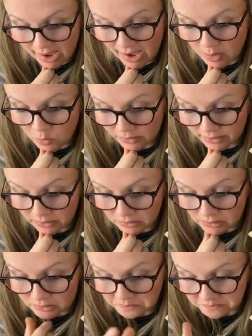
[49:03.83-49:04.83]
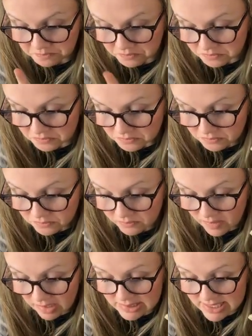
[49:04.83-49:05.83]
I will
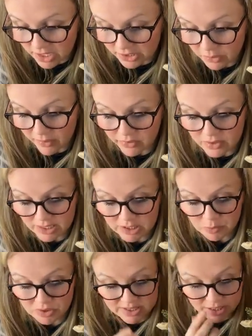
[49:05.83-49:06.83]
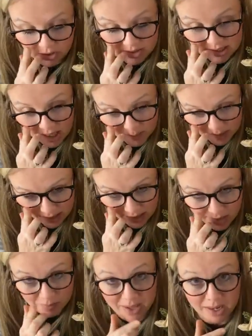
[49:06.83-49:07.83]
tell you our next presenter is coming
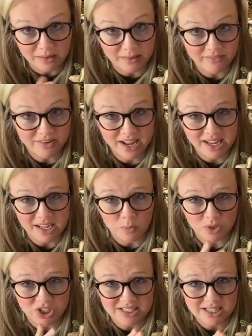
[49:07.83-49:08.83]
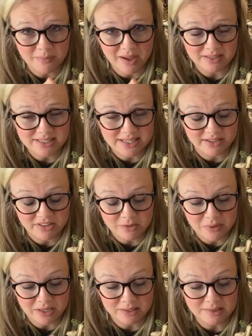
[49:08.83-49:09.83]
up at 11 a.m., which is in about 7
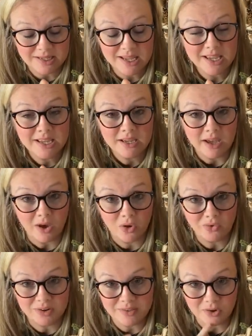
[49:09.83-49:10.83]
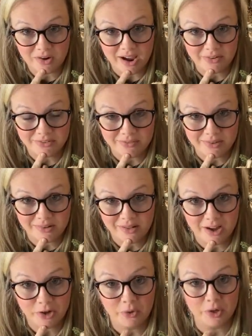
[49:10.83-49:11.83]
minutes, over in the Craft from the
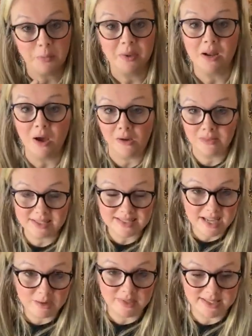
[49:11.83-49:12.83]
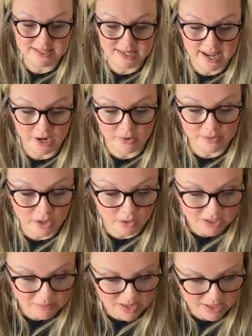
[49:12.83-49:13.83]
Clock group. And all the segments today are
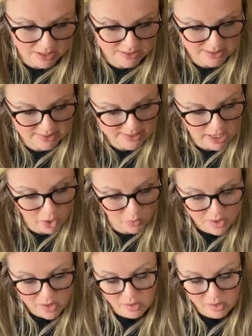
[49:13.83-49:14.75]
30 minutes. And so